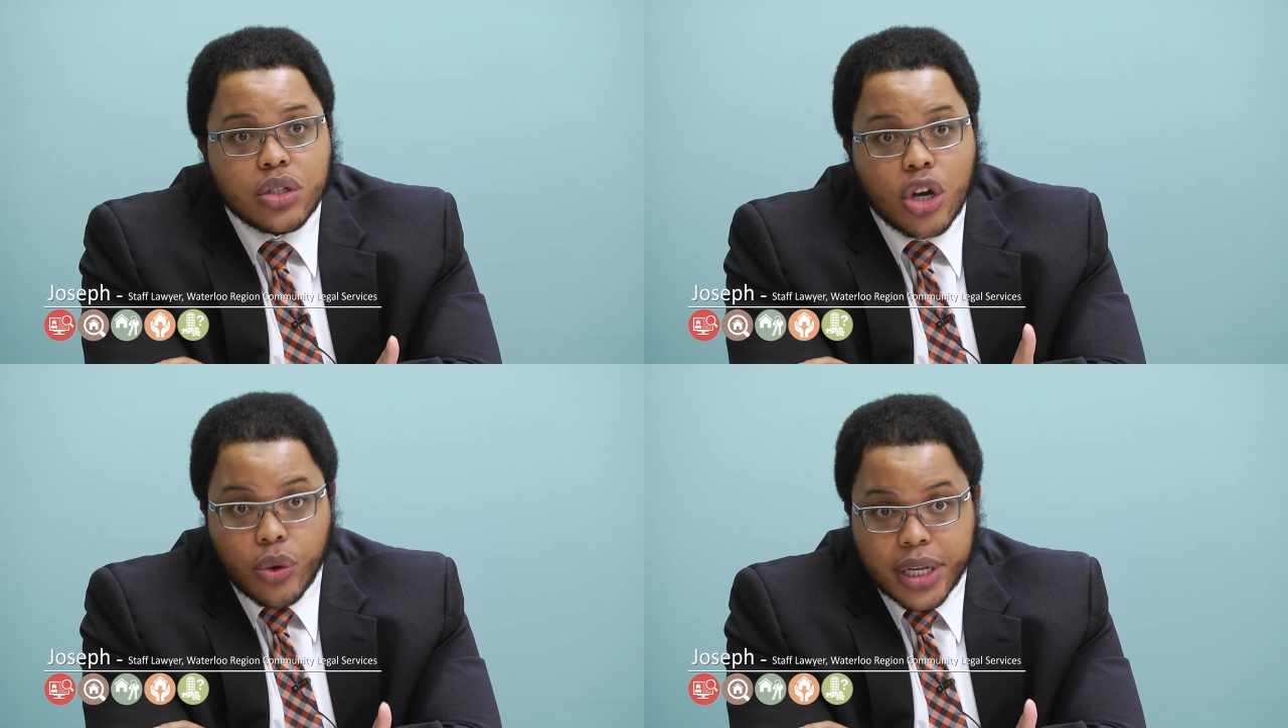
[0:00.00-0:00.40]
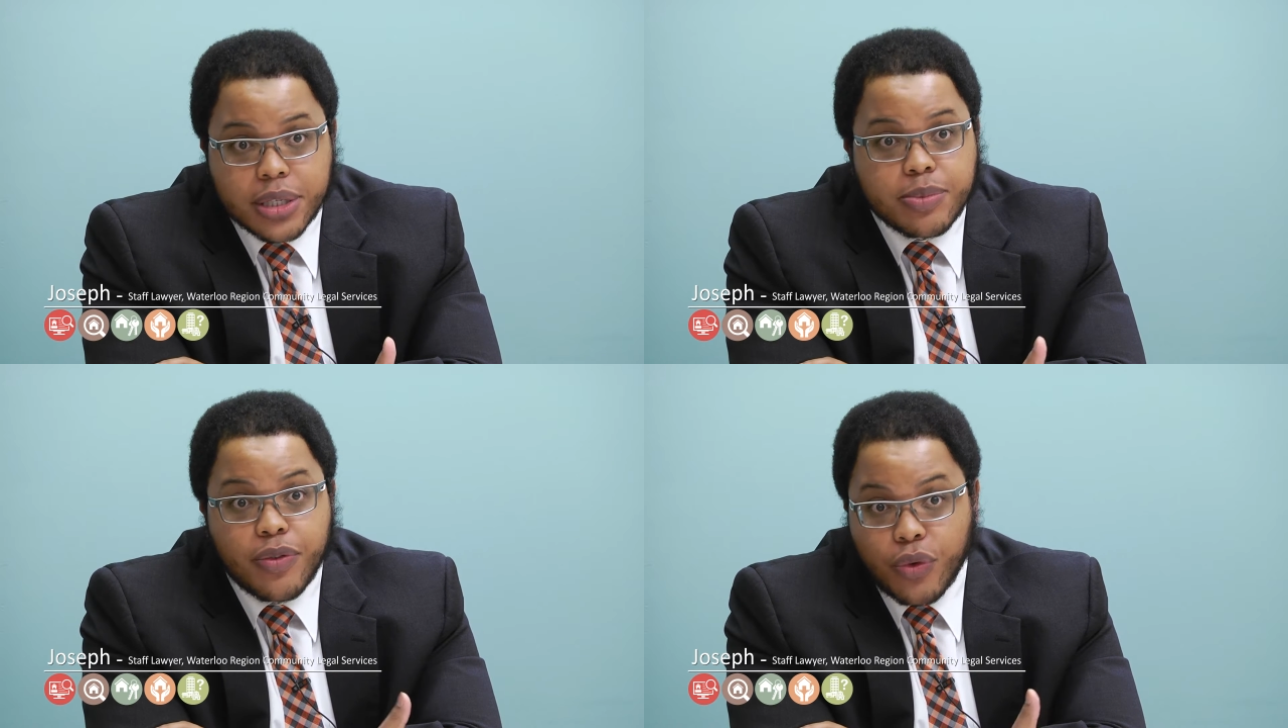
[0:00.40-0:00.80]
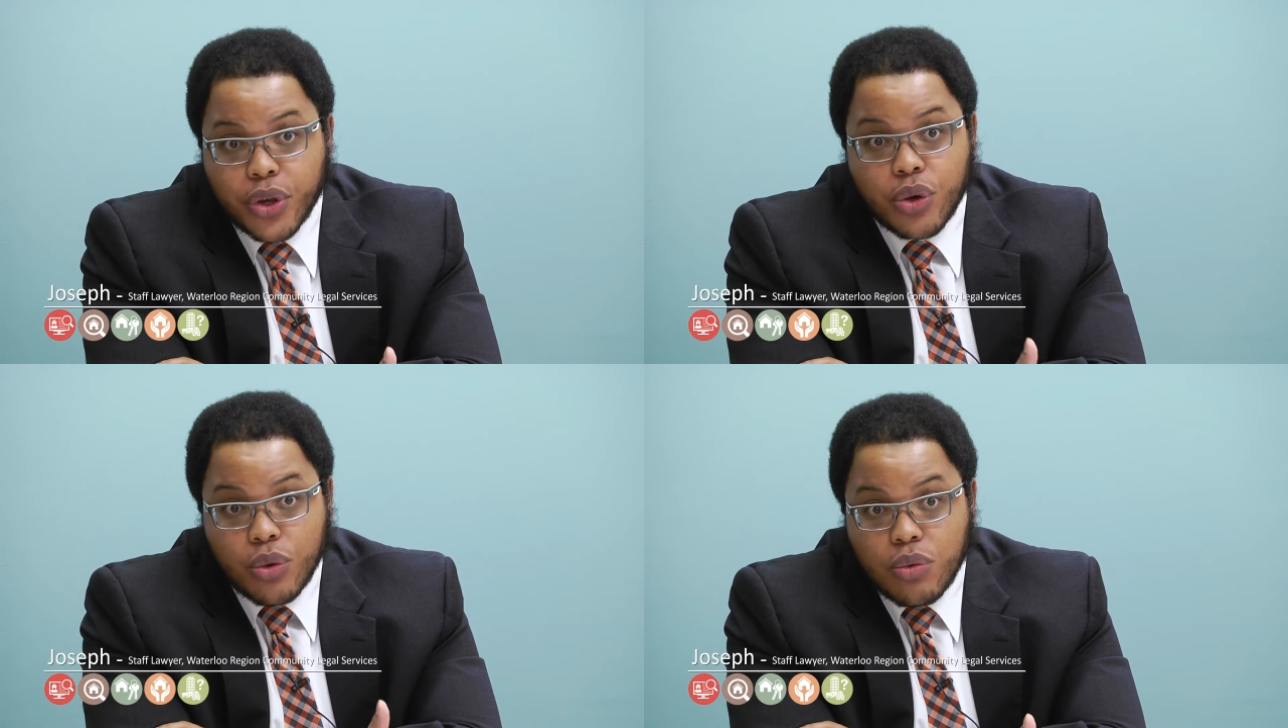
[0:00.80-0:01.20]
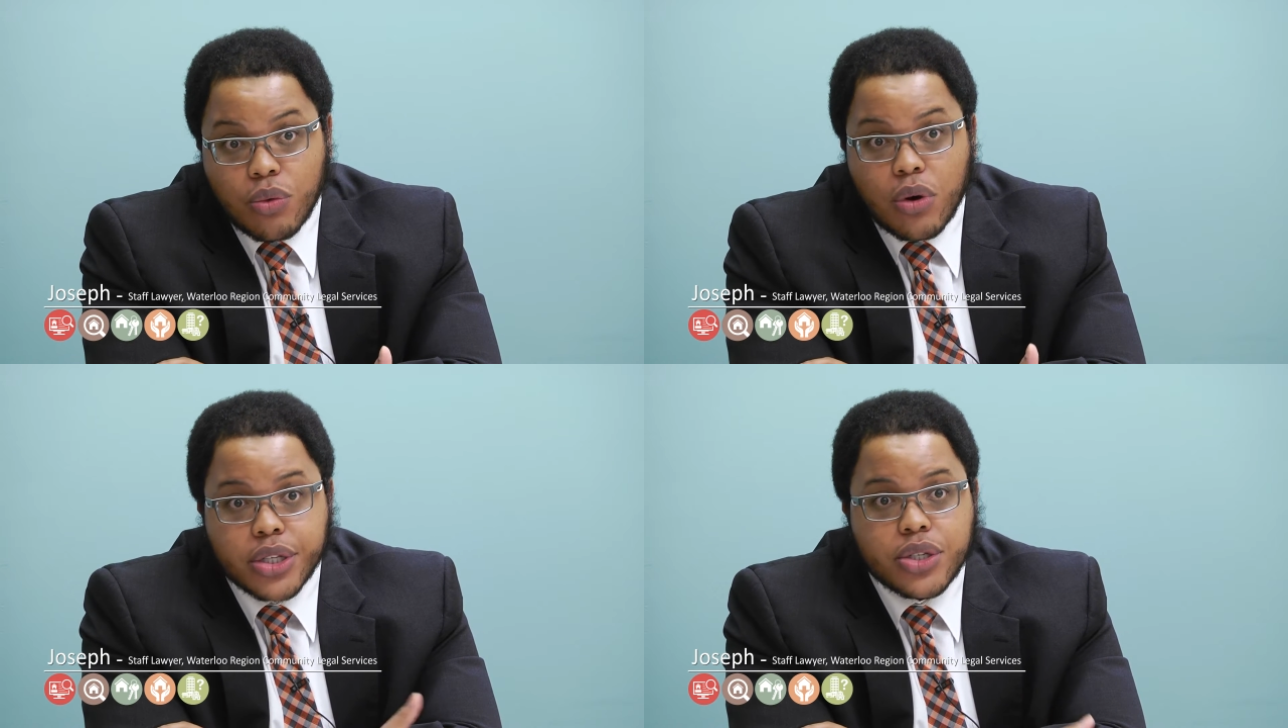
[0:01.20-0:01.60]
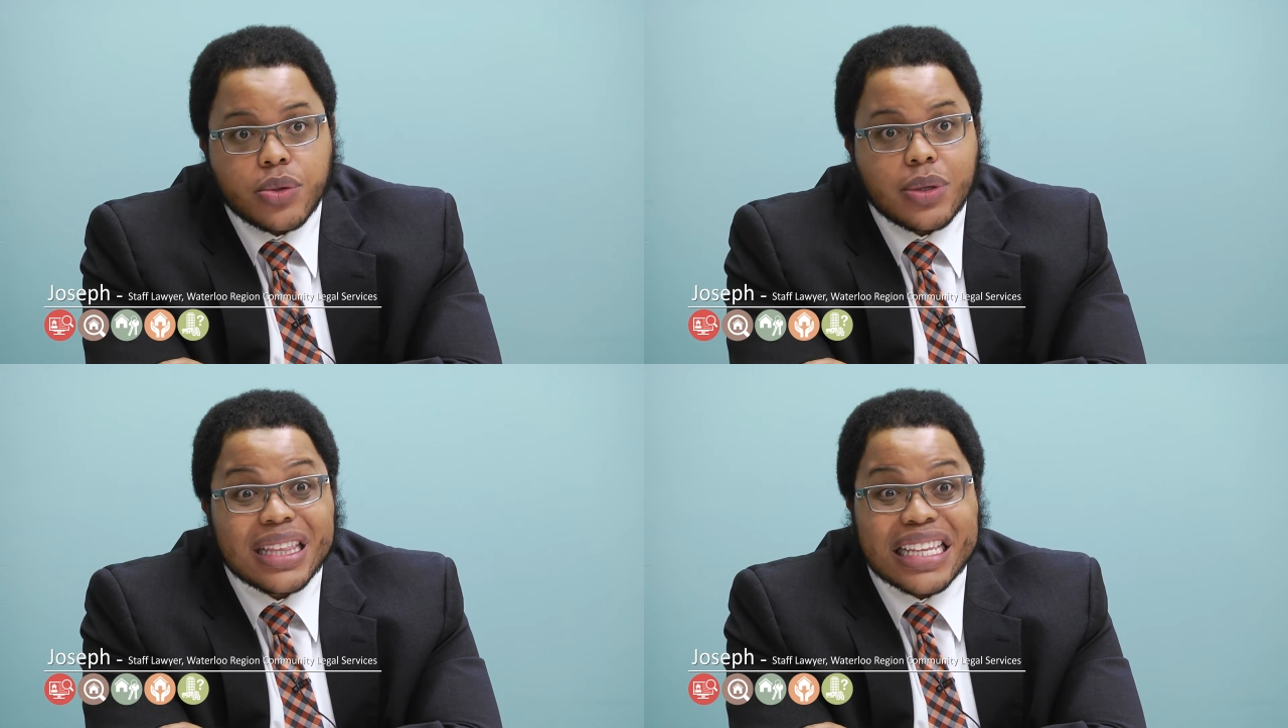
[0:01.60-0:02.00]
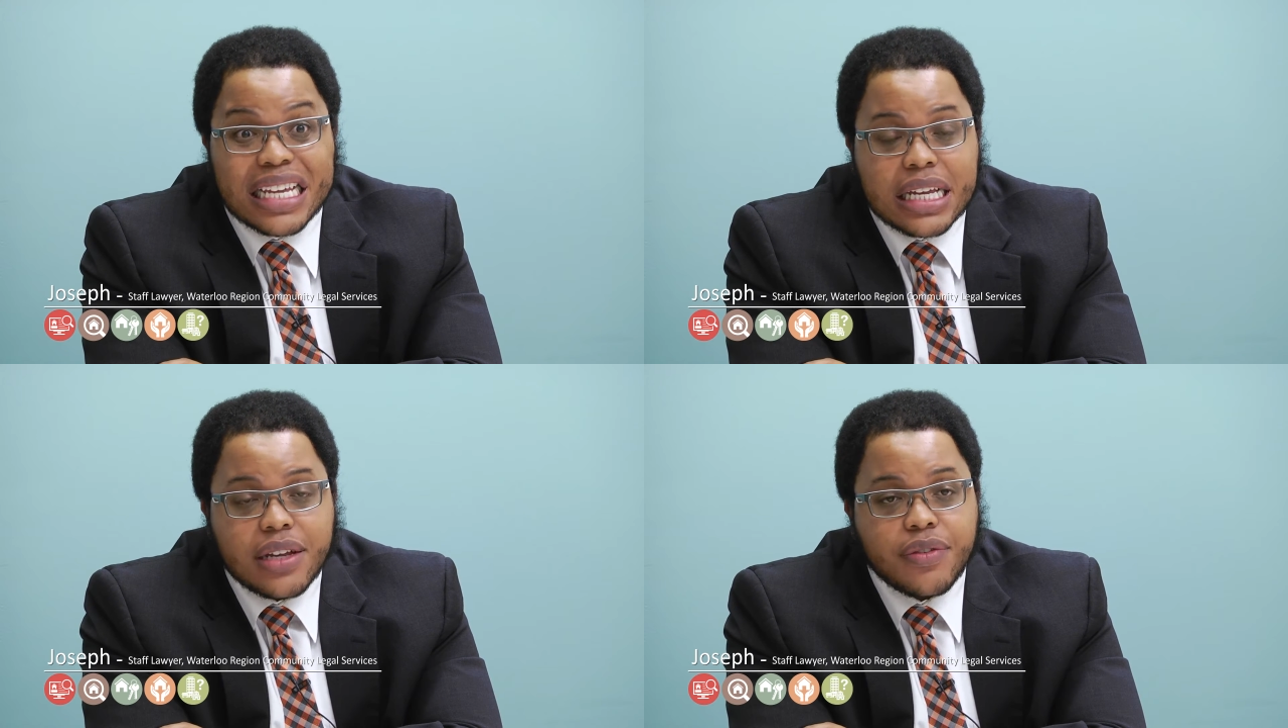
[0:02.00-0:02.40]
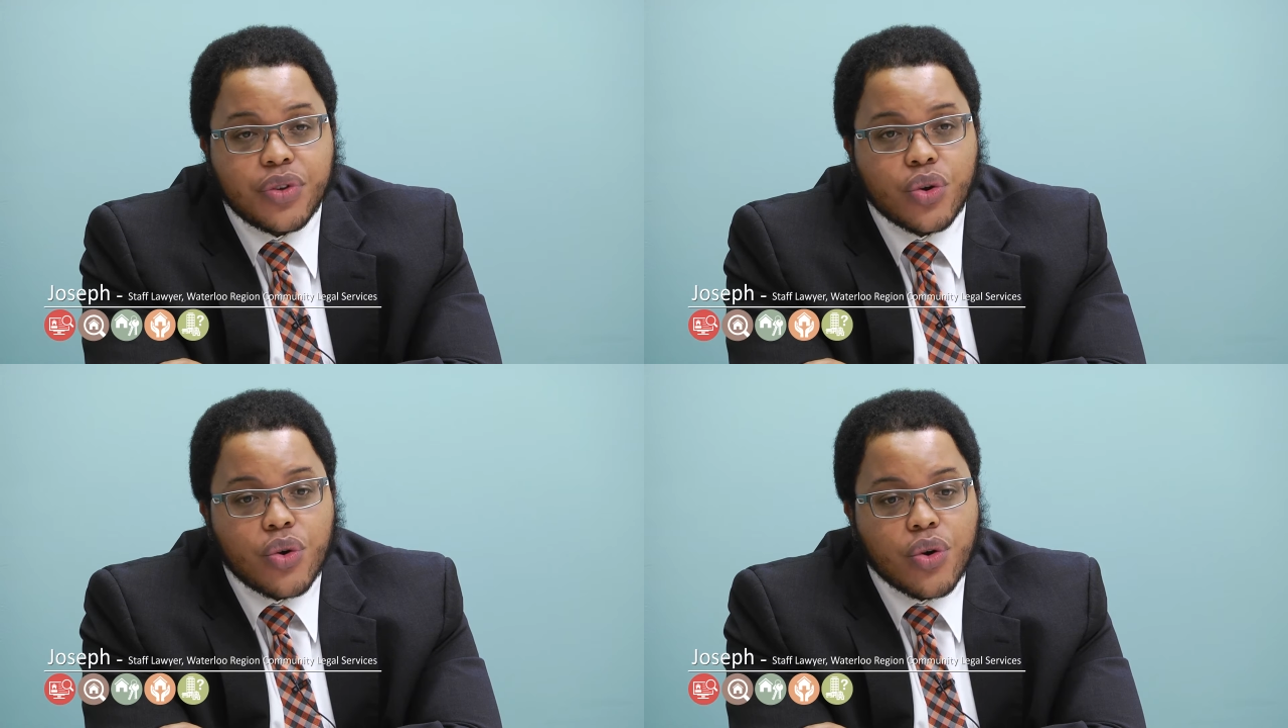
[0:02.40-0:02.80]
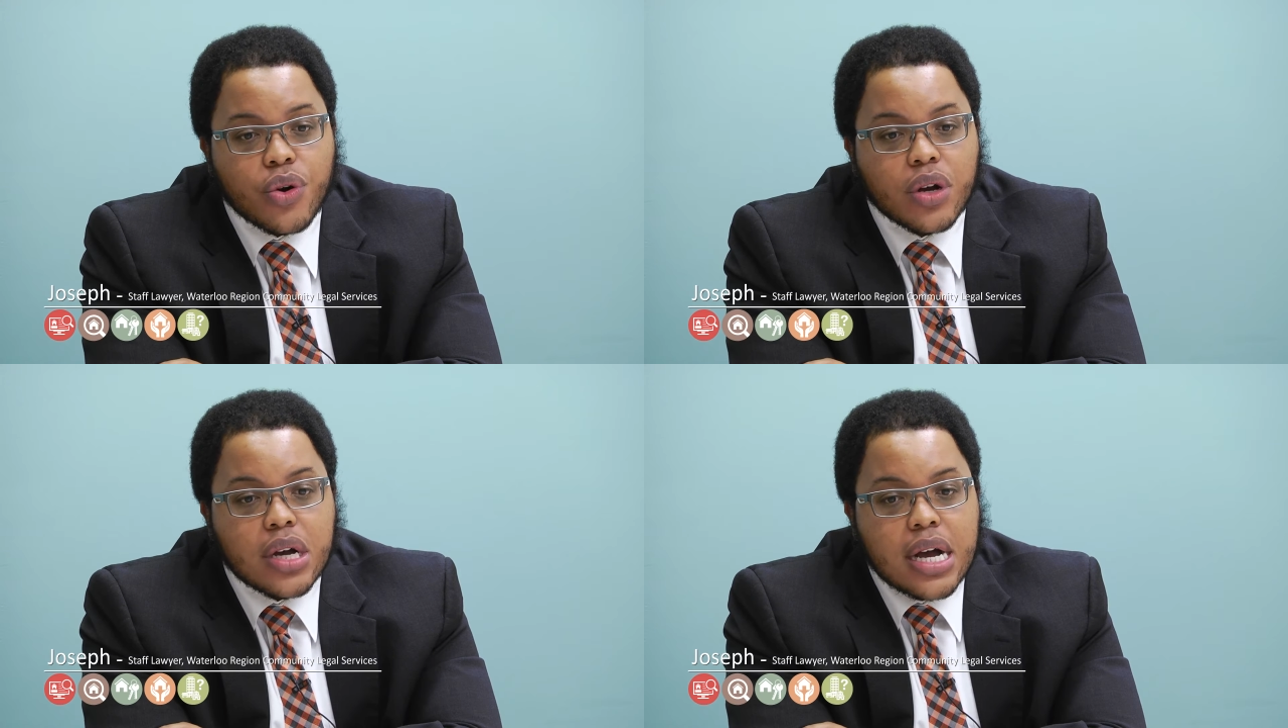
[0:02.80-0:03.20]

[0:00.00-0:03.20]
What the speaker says: notice before you want to leave your